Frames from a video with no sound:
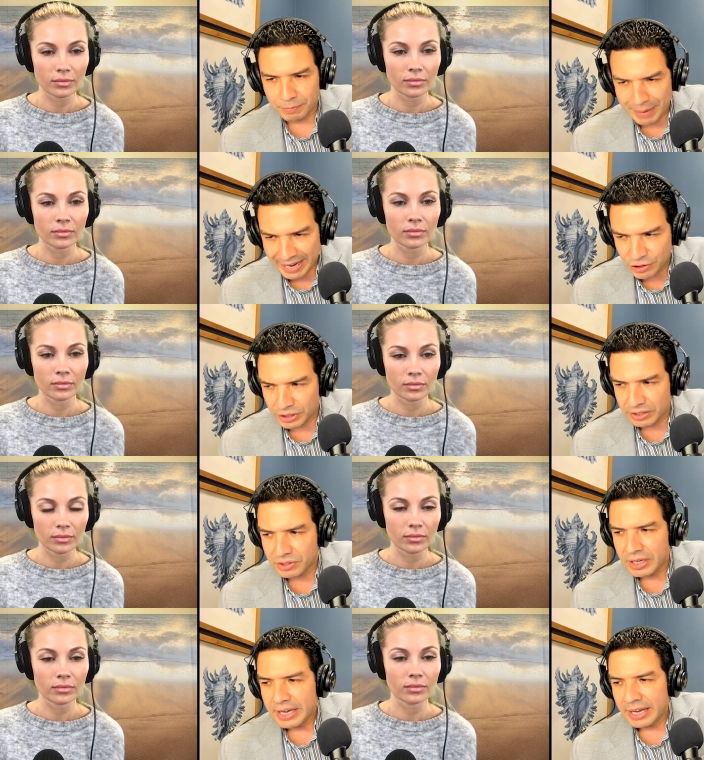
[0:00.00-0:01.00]
Speaker 1: for
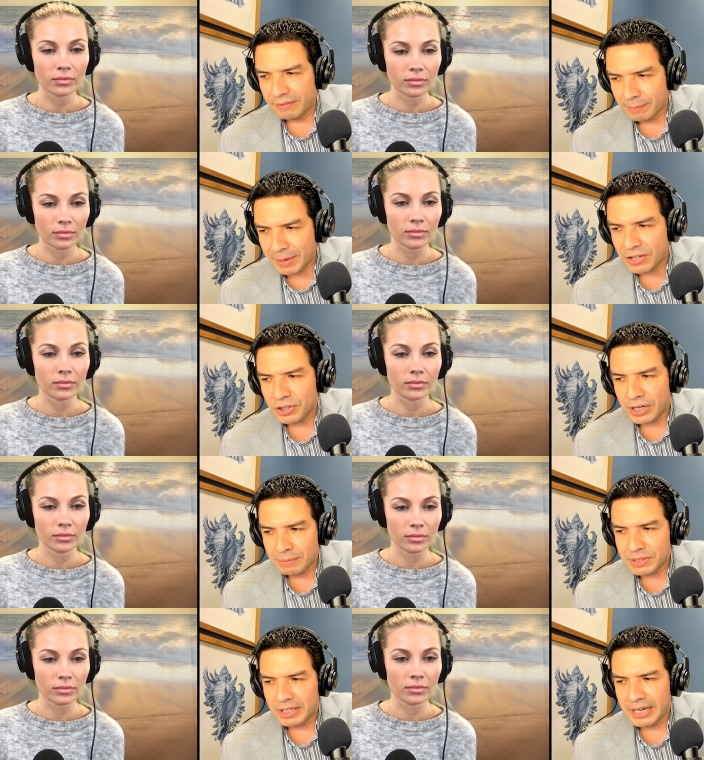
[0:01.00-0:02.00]
patients. If a patient
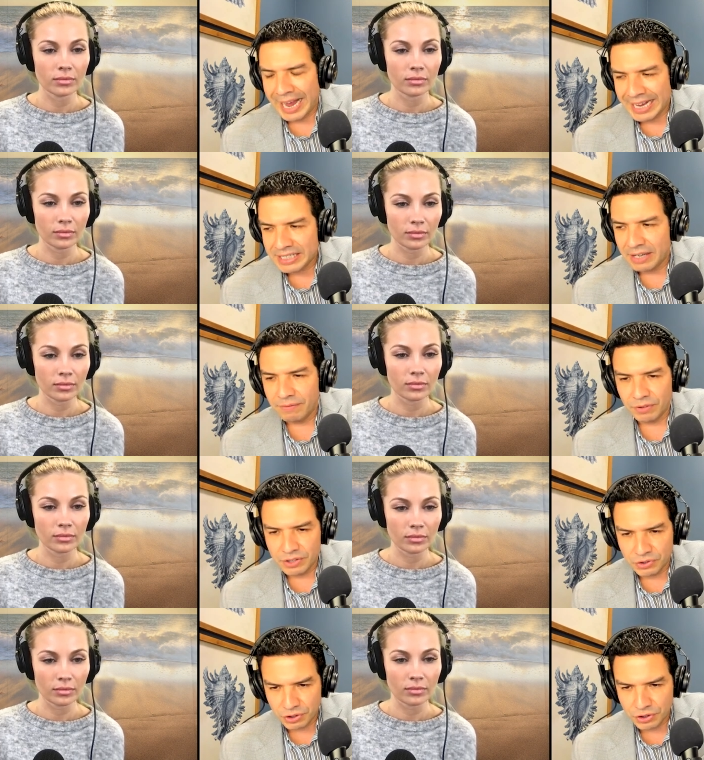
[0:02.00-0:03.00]
comes in asking for a
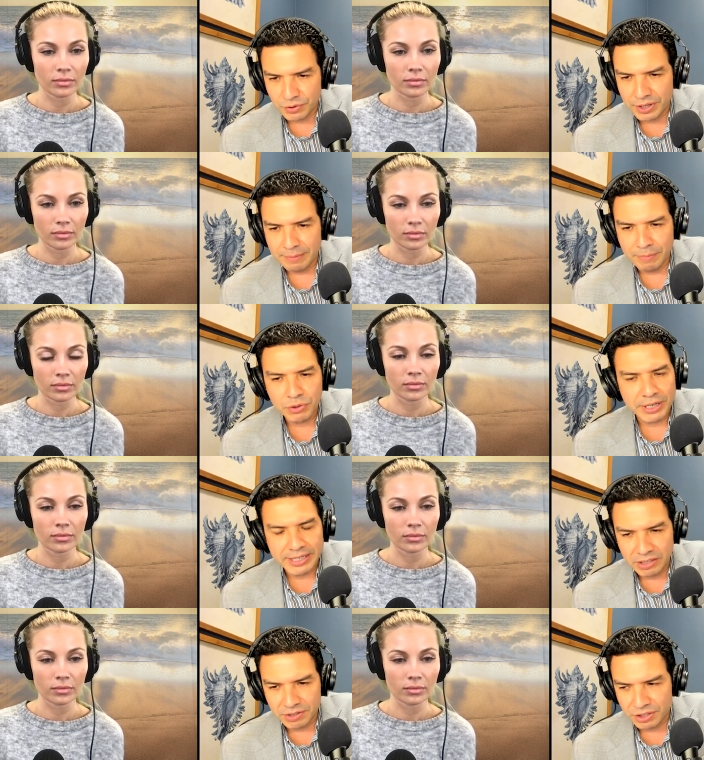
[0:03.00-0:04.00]
surgery, the most ideal